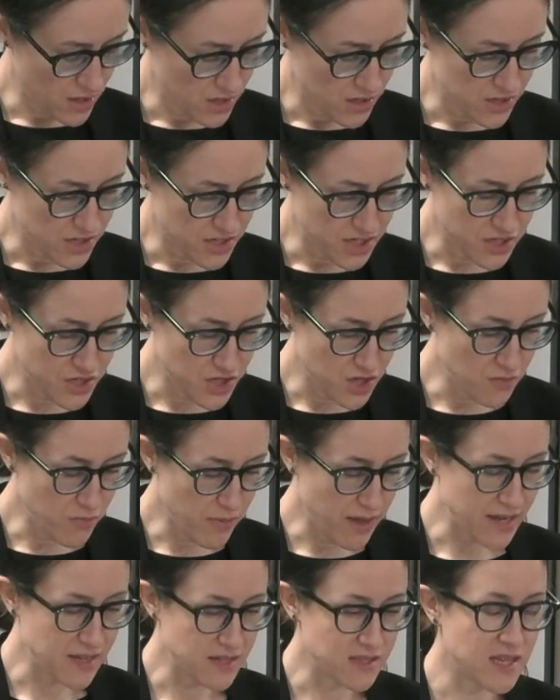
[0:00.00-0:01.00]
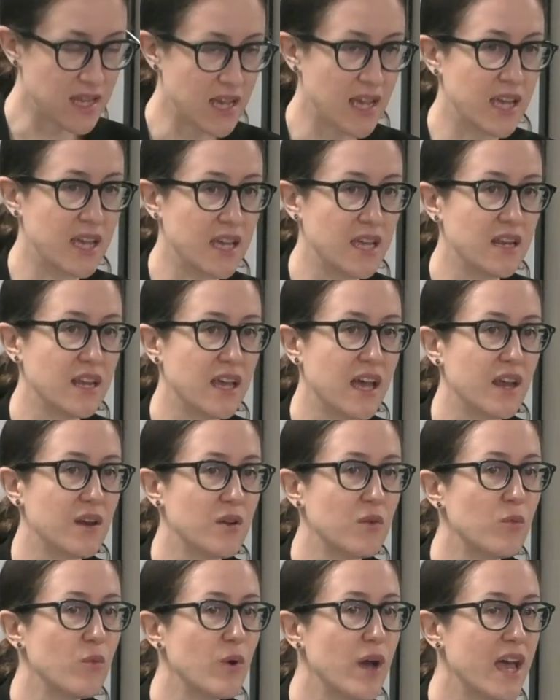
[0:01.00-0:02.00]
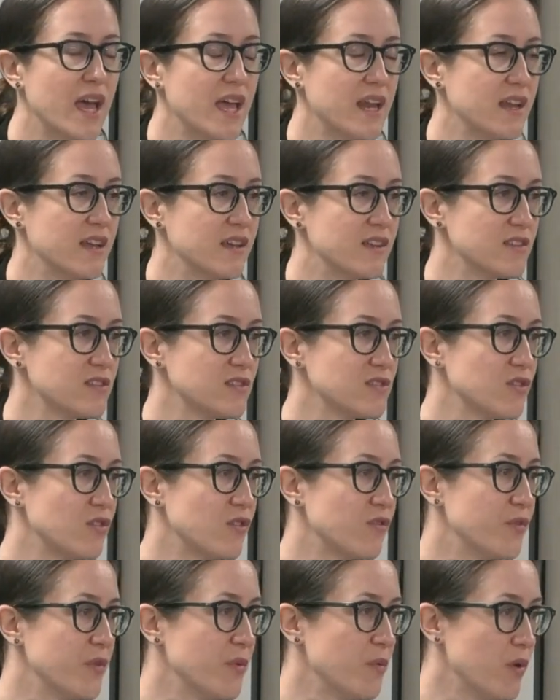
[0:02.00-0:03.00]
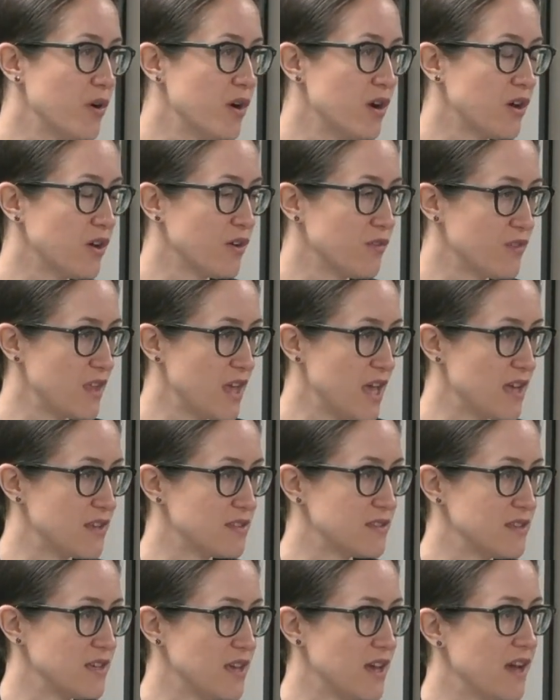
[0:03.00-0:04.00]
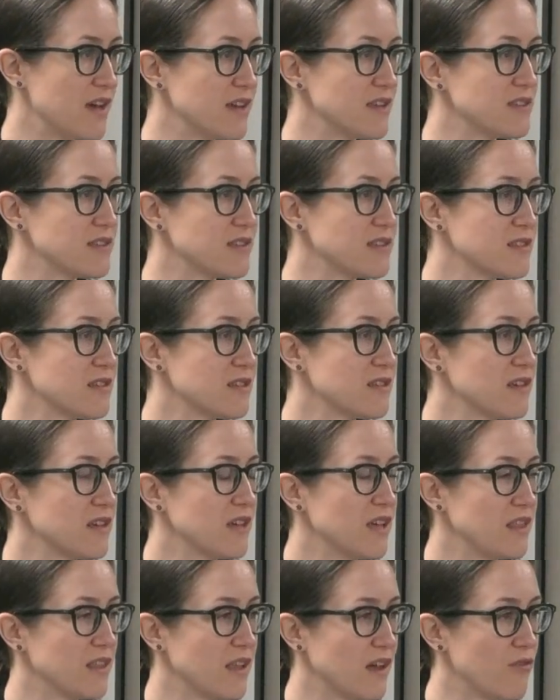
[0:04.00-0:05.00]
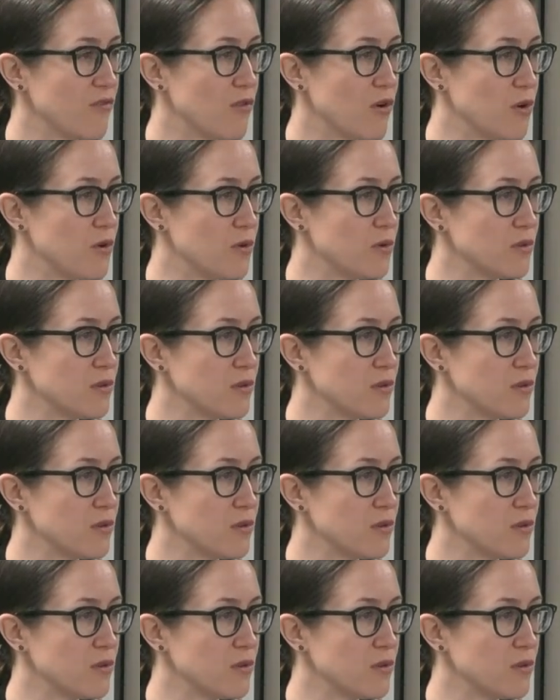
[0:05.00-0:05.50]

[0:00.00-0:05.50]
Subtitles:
Did you maintain an awareness of the work of the SDS in that role?